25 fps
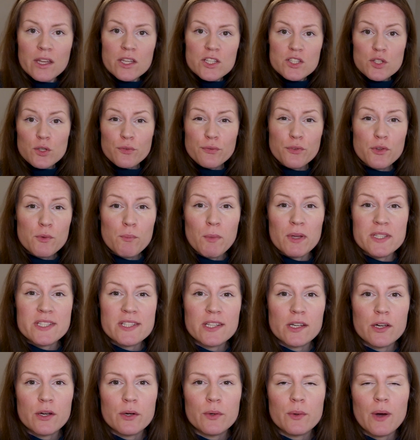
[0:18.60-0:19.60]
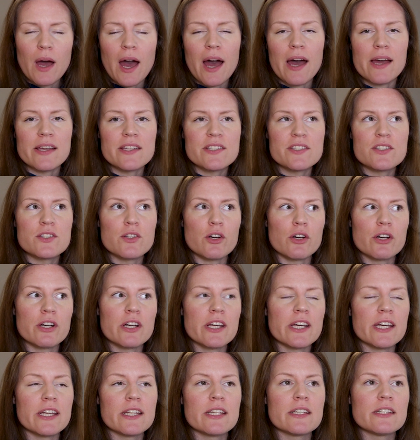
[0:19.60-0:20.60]
So a few months ago, I
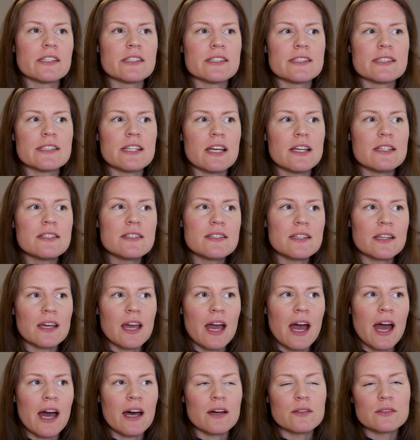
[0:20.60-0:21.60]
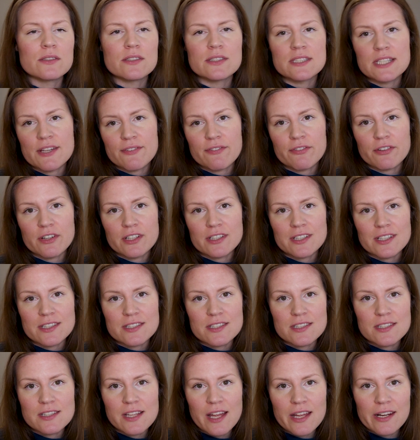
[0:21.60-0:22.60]
started testing out different
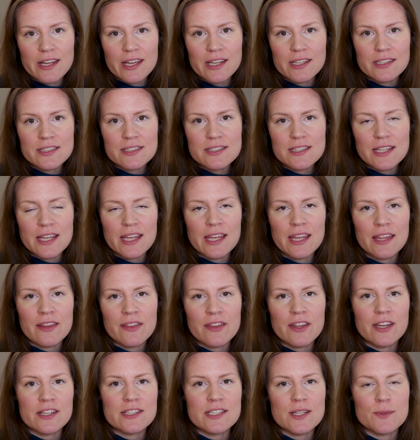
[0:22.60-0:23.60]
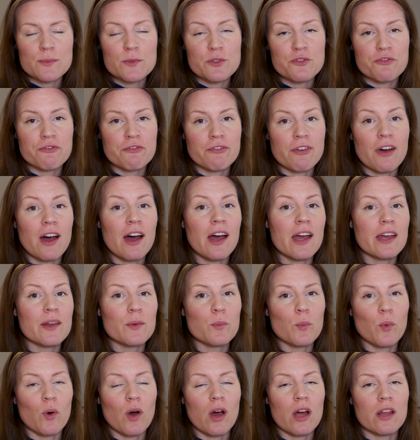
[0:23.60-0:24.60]
aesthetics in the attempt to
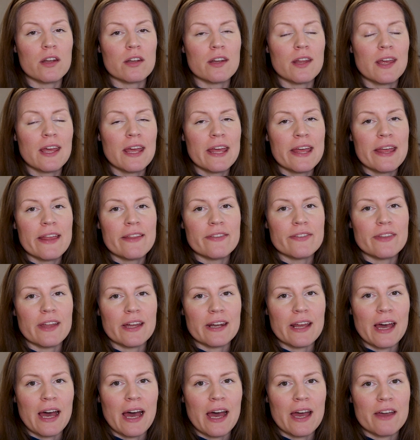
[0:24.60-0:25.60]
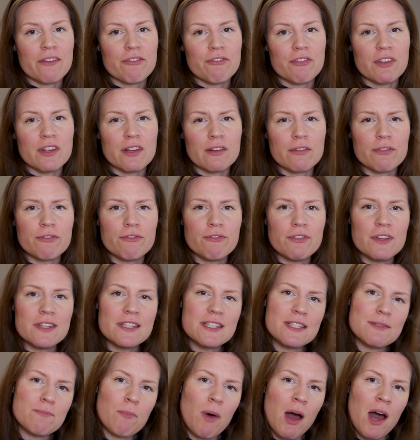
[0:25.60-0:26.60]
find one that I feel
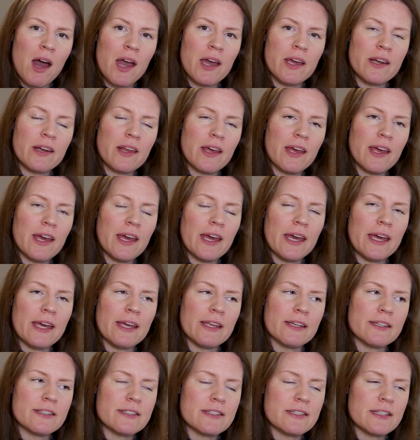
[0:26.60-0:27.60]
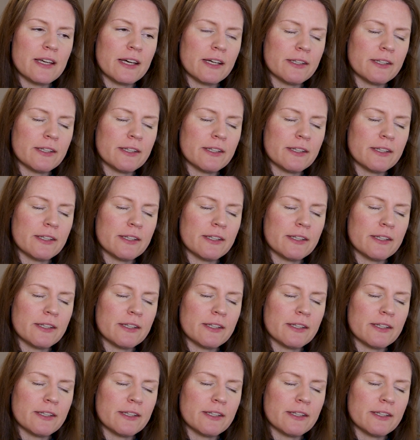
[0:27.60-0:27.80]
fits mine and